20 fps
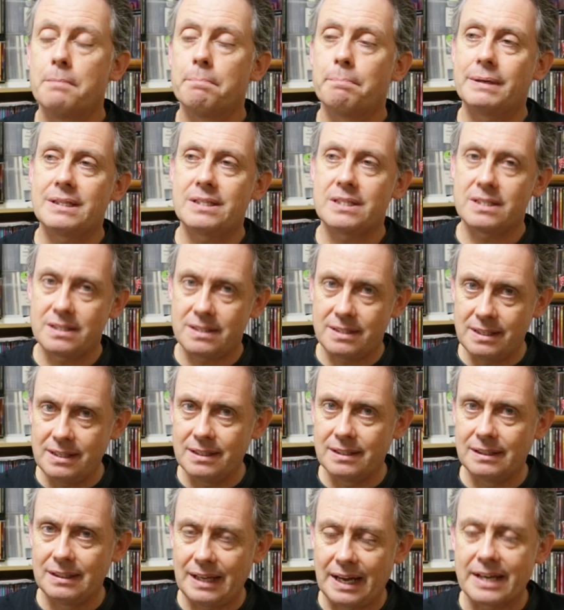But
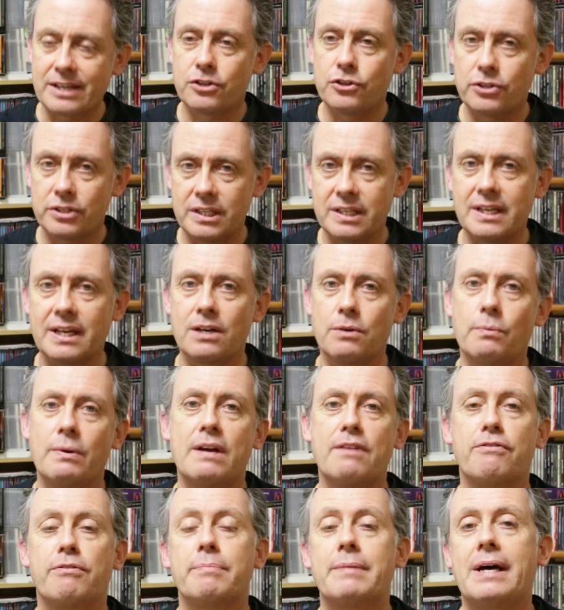still, I couldn't get
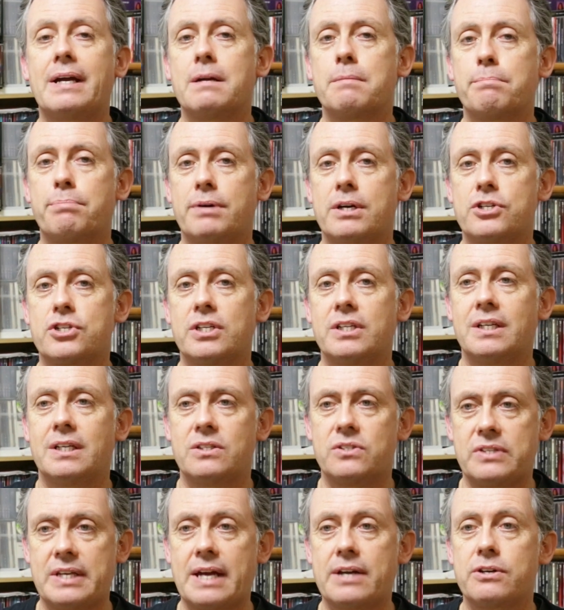away from that impression
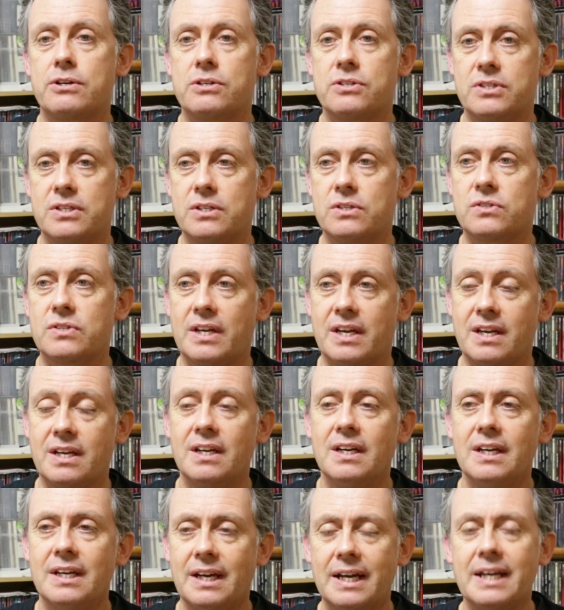that Santers is a
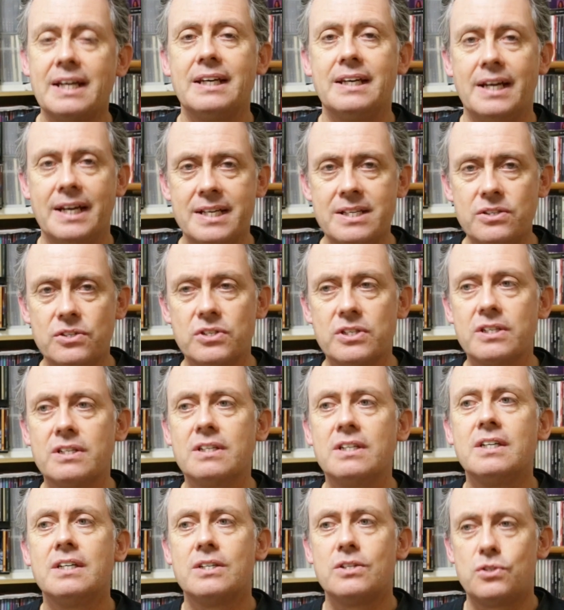
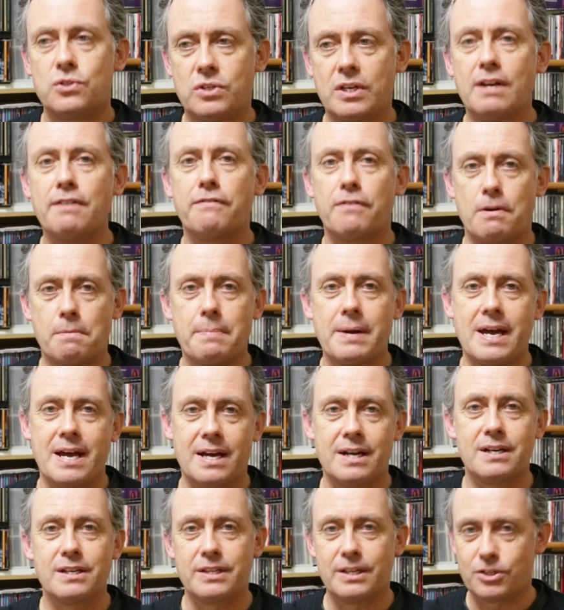nicer, safer
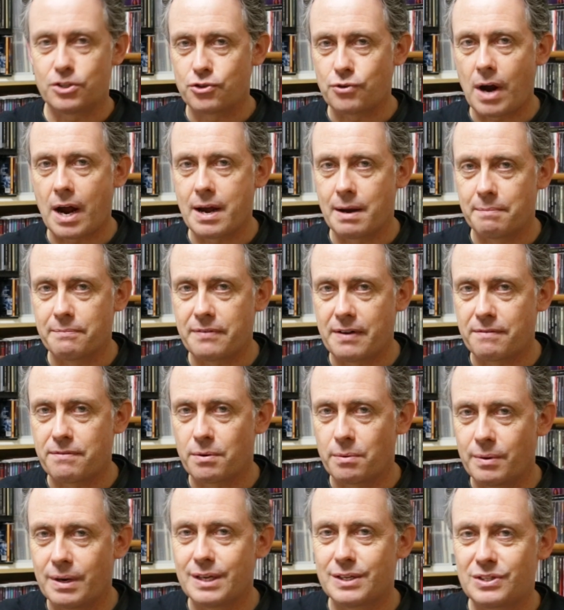band than Triumph
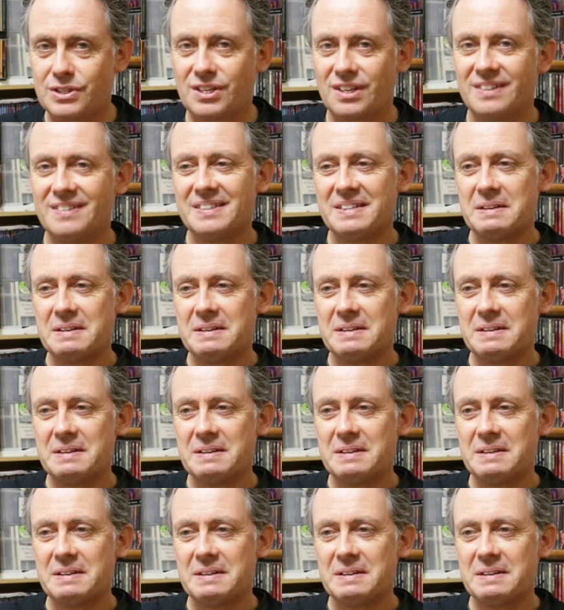ever was.